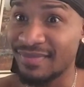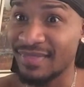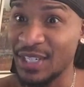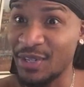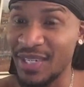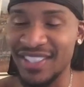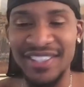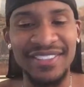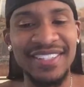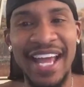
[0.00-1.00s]
Good
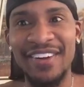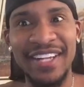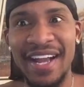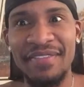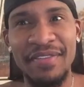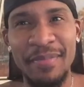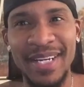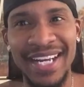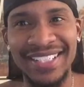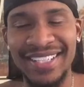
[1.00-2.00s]
question. I don't think I've ever
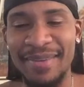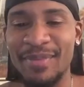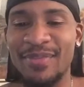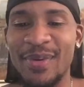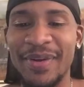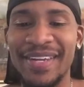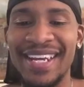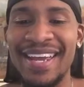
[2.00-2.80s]
been asked that before.